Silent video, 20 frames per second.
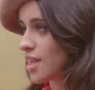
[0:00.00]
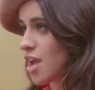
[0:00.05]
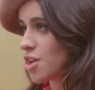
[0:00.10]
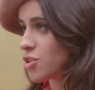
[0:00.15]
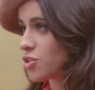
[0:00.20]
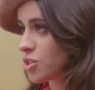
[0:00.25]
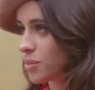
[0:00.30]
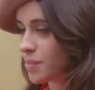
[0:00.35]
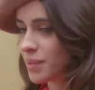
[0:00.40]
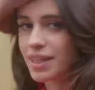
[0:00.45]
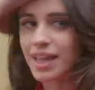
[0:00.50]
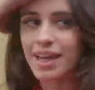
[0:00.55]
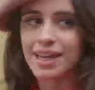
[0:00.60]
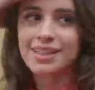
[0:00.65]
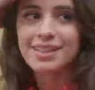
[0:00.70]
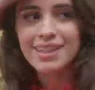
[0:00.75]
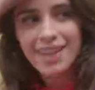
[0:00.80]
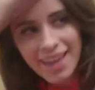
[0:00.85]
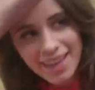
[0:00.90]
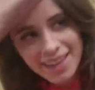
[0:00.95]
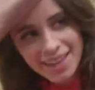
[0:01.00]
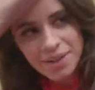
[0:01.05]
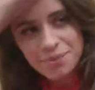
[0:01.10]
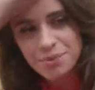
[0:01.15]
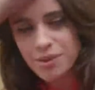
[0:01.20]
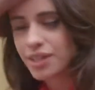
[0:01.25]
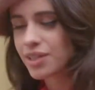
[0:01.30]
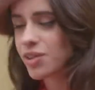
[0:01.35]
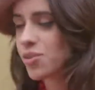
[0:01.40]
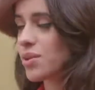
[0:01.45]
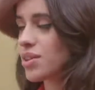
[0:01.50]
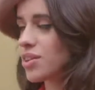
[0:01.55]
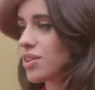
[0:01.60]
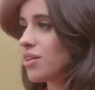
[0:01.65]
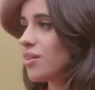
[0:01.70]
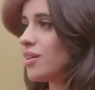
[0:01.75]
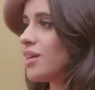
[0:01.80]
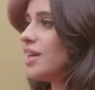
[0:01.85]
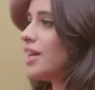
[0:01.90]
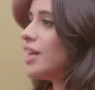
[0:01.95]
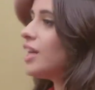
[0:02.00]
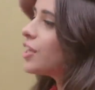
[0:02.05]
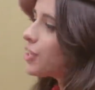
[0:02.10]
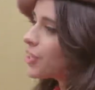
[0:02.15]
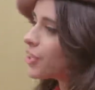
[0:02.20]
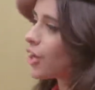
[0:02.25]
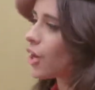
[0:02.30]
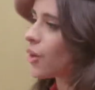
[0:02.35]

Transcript: on the stage mm-hmm. to be mm-hmm. like, hey, I'm right here with you.